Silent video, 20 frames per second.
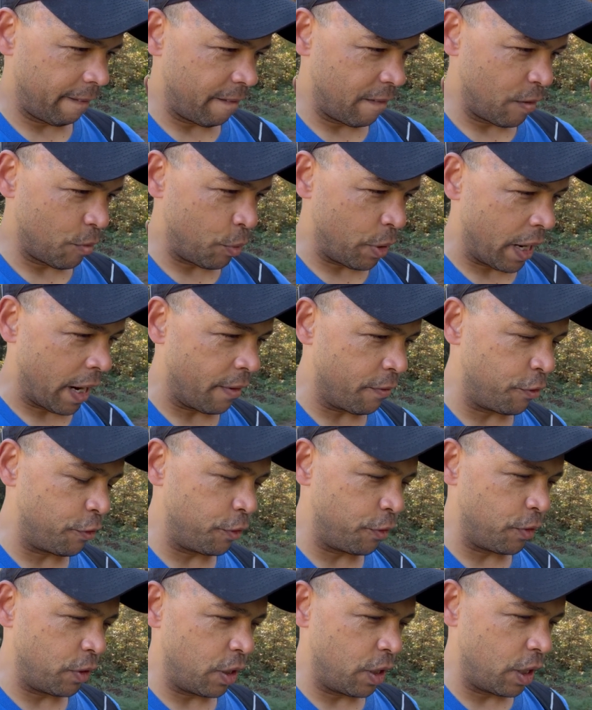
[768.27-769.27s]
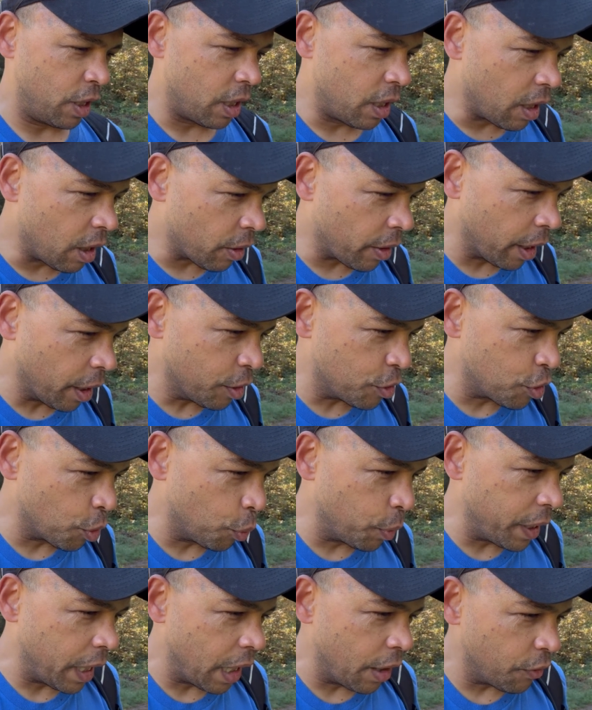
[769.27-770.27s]
we have, okay, so
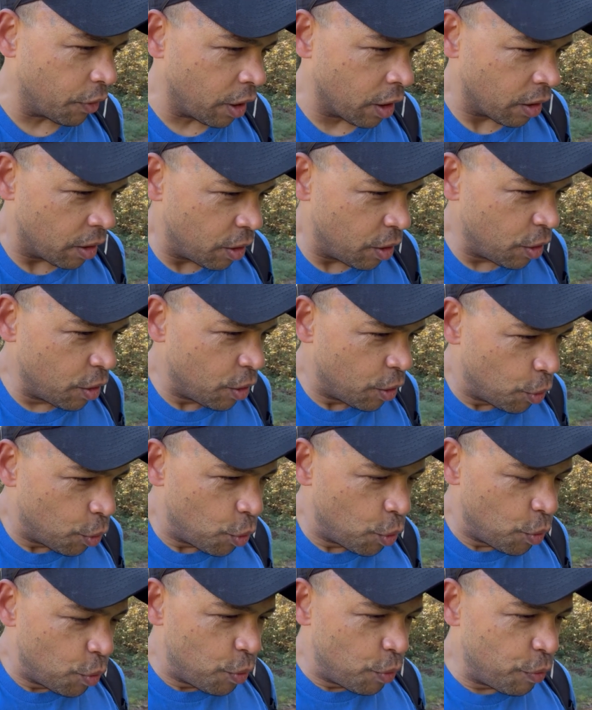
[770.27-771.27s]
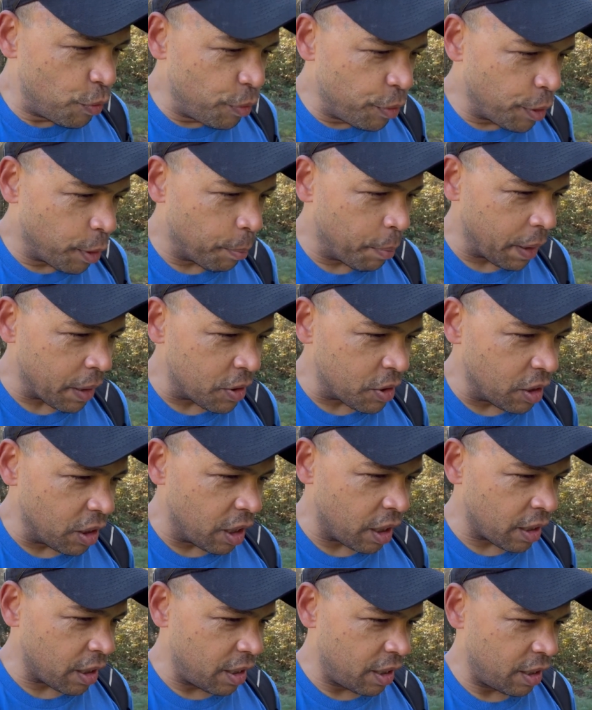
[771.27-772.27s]
we have the best
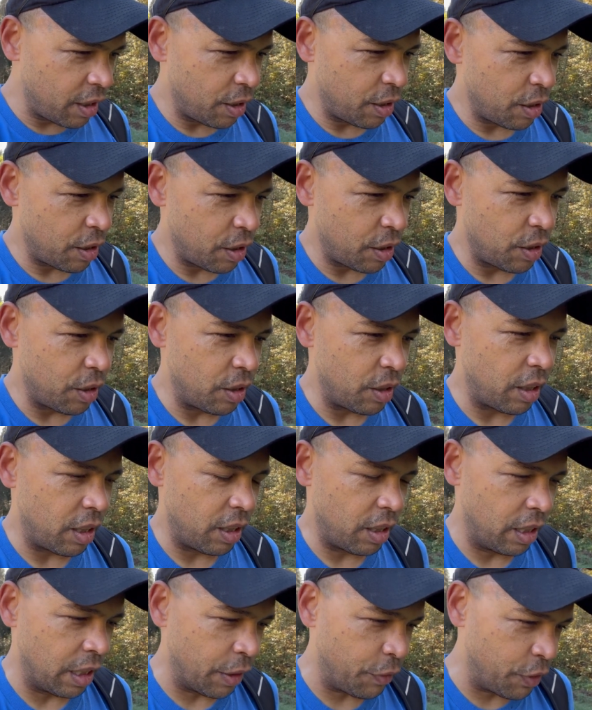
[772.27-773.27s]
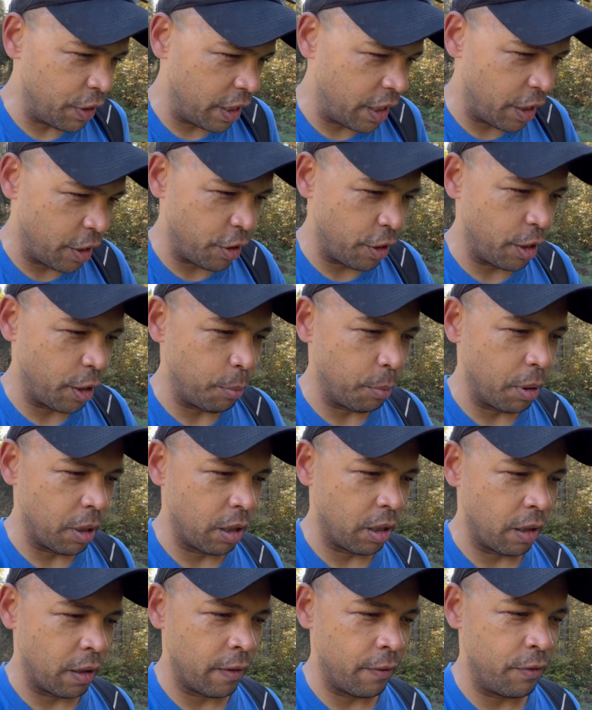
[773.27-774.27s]
luck living here in the
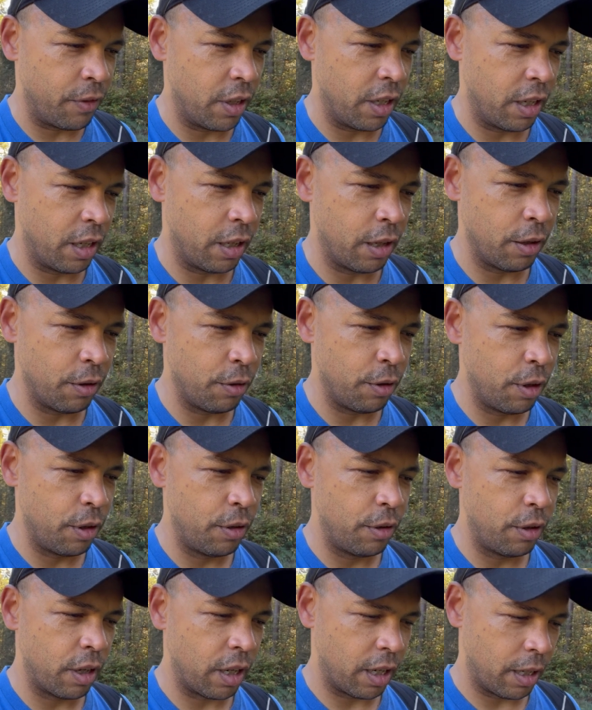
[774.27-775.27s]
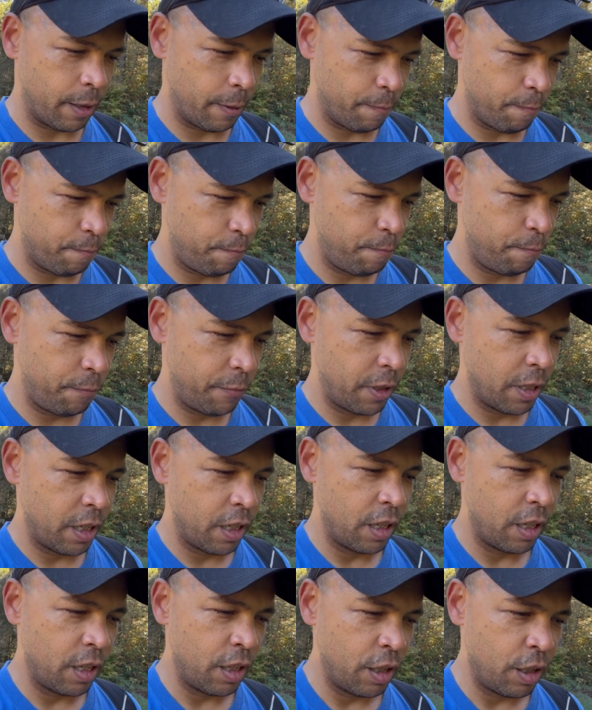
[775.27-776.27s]
middle of the um,
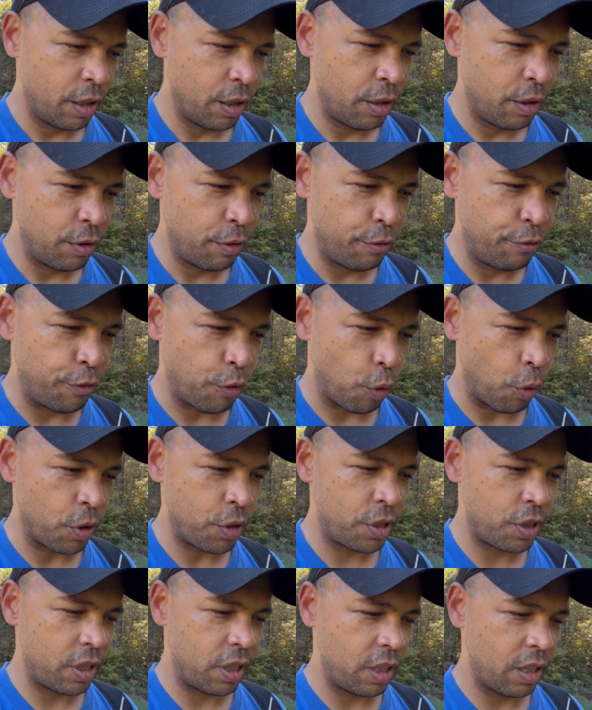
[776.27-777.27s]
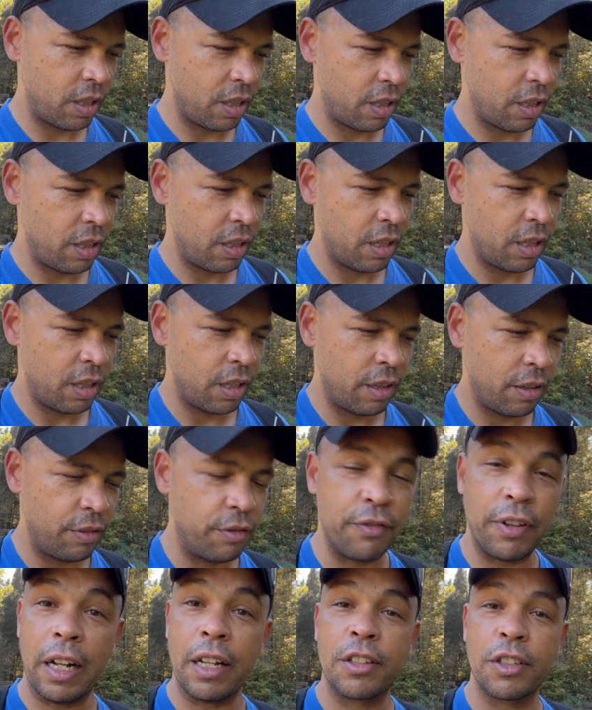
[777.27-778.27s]
forest,
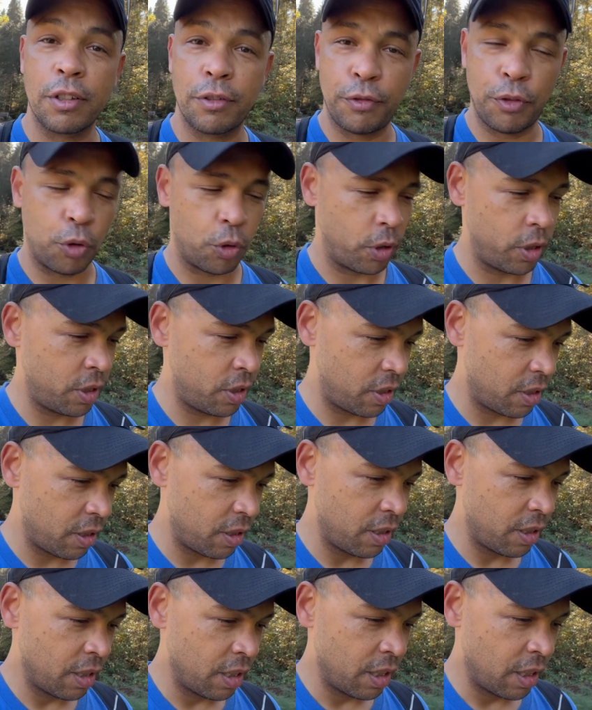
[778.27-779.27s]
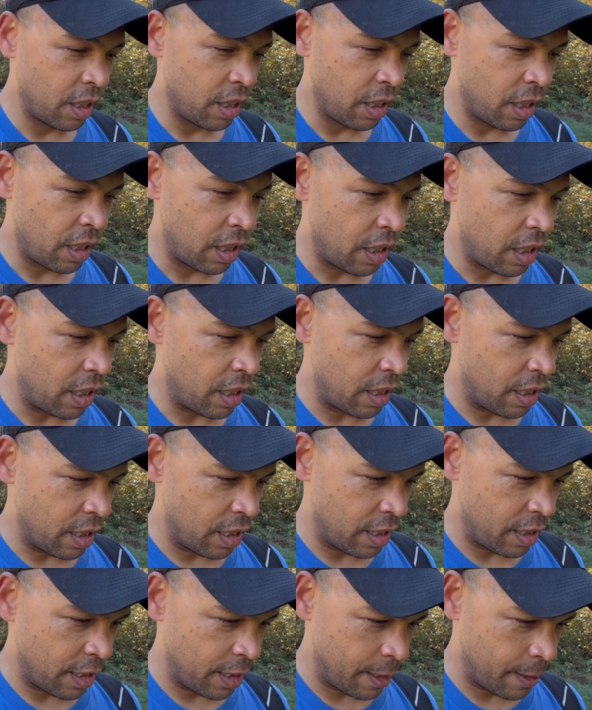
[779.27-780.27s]
Pfälzer forest.
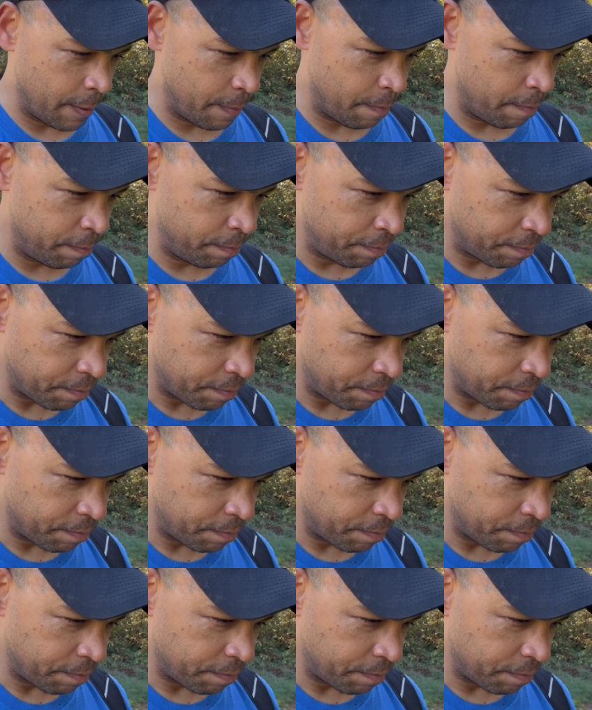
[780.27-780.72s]
Um,